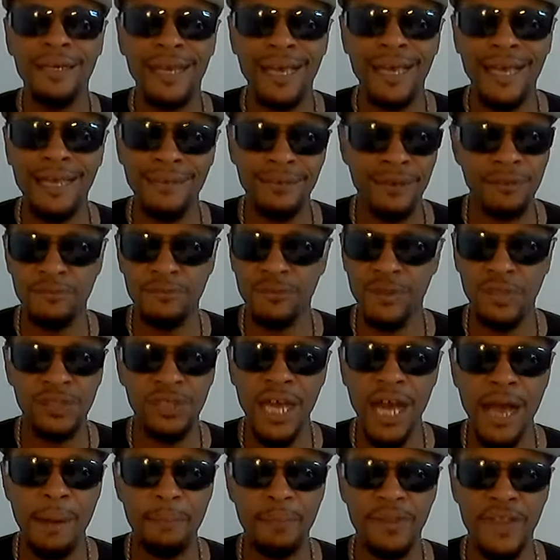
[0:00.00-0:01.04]
and on
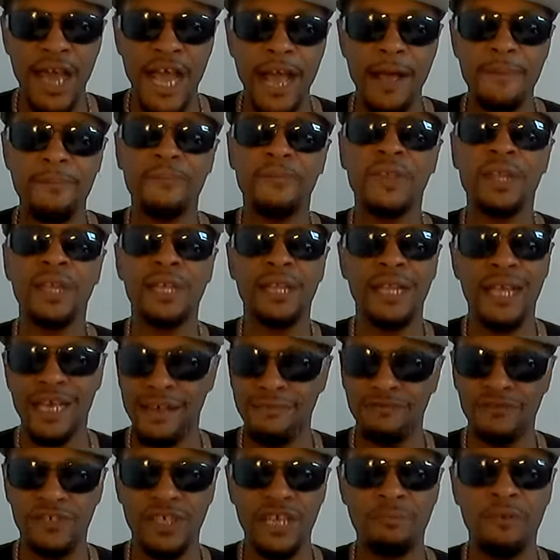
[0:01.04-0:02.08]
top of that, like
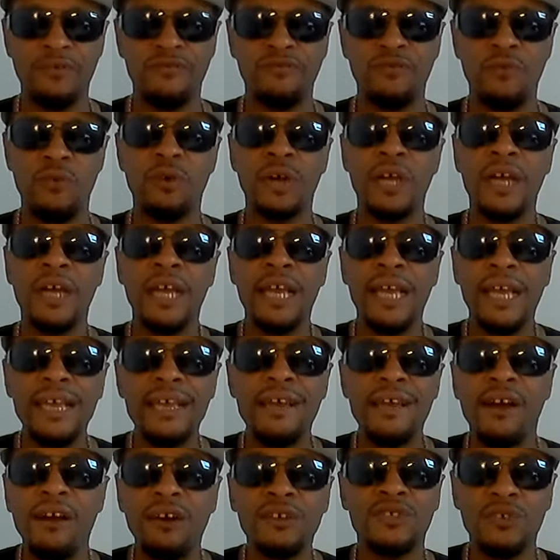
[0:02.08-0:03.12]
I've said before, he
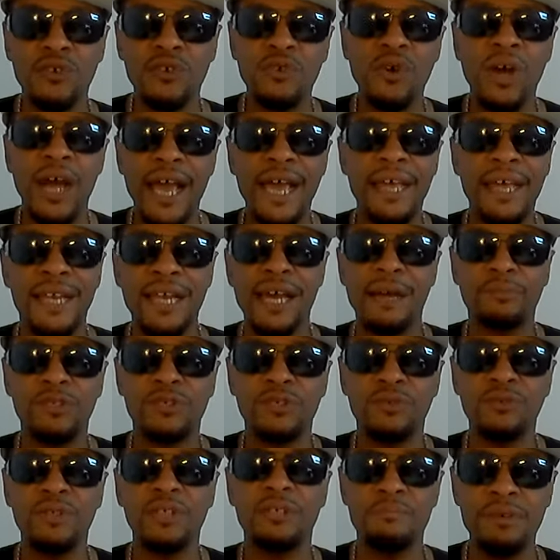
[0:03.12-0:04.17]
also had an
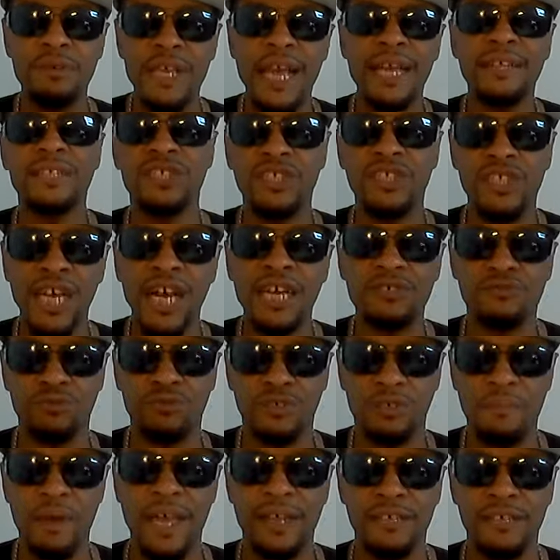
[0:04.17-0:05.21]
opportunity to be Anthony
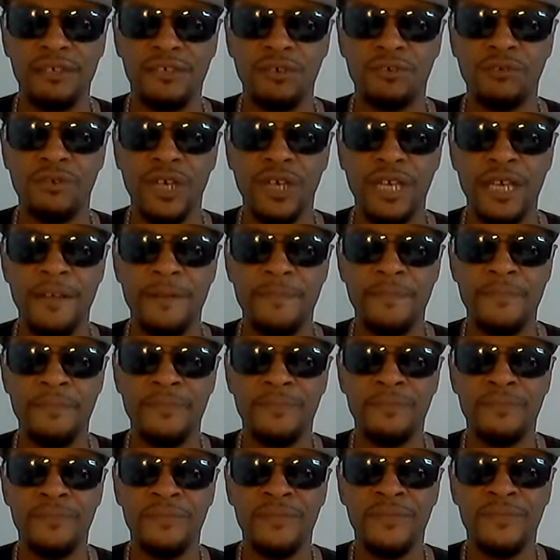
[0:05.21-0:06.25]
Joshua's mandatory,
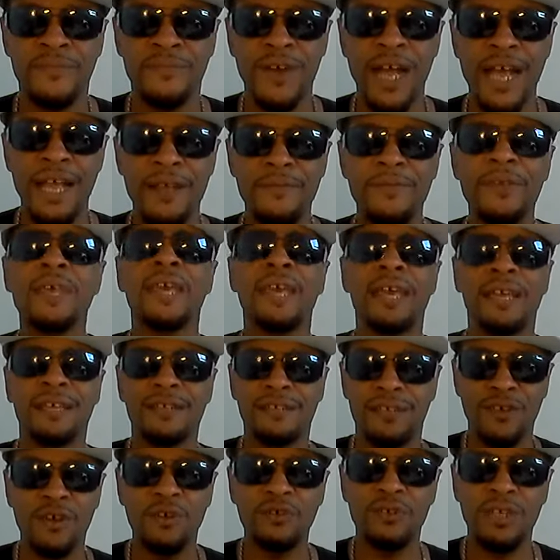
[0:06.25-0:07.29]
right?
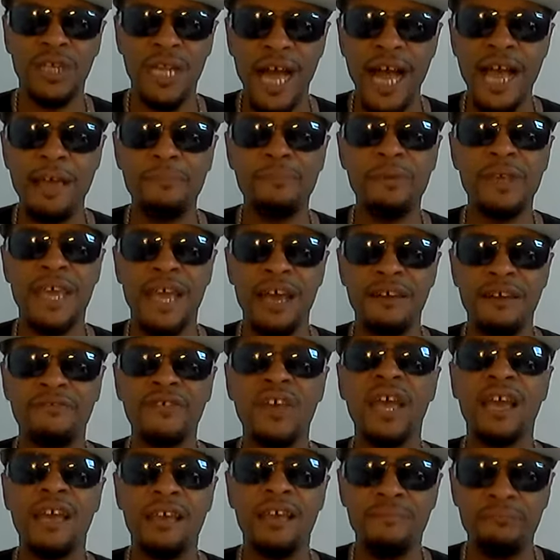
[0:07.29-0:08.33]
To go to the IBF
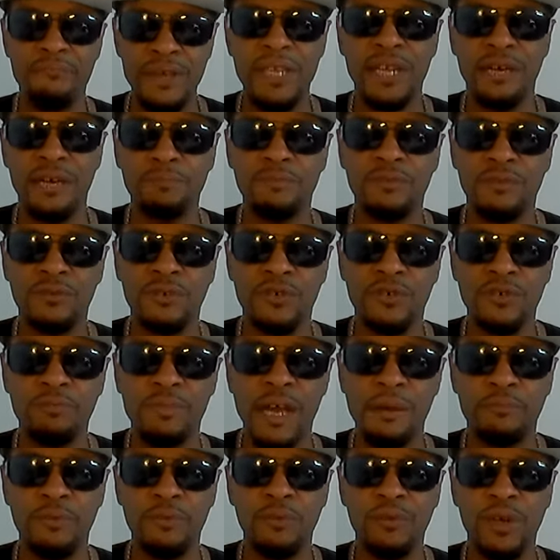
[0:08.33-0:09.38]
and beat up
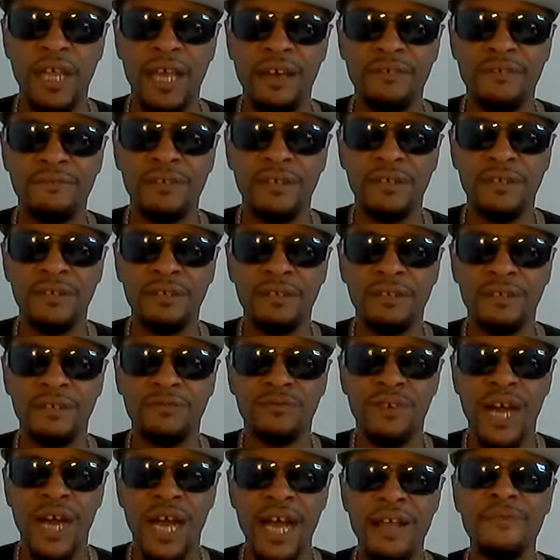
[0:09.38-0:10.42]
Kubrat Pulev,
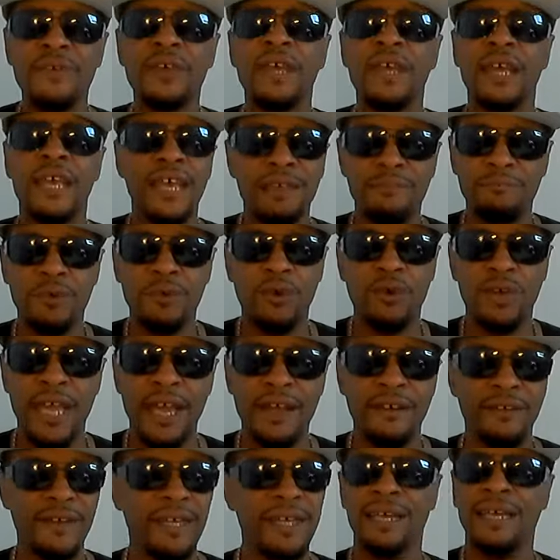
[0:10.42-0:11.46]
right? In
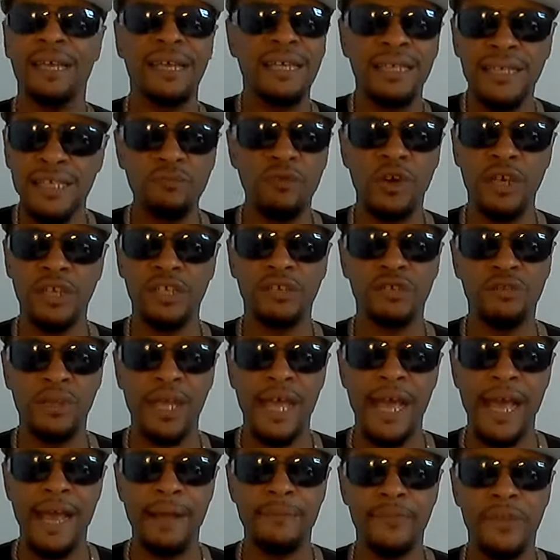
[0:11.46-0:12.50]
Bulgaria. Didn't want to do
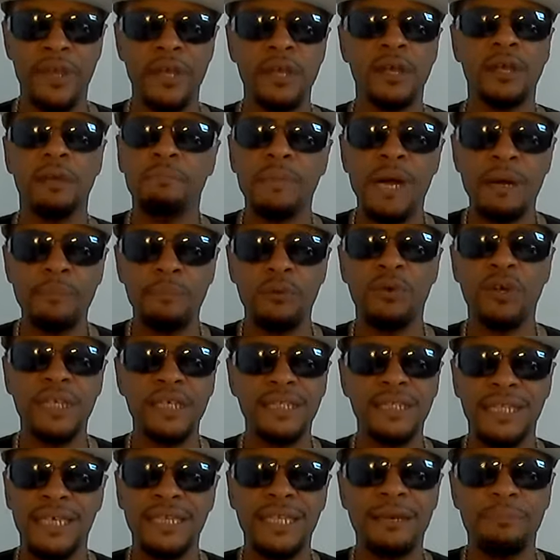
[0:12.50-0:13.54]
that. My point
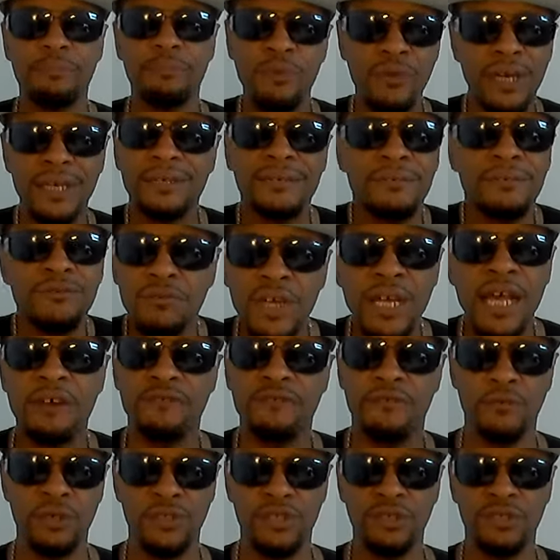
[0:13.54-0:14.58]
is, at that point,
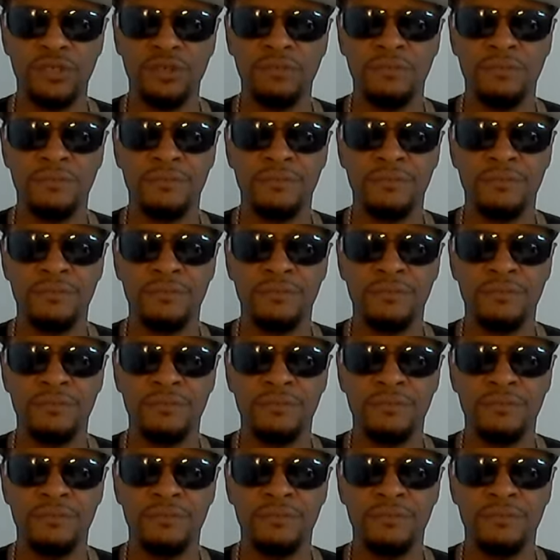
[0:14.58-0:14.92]
whatever with you.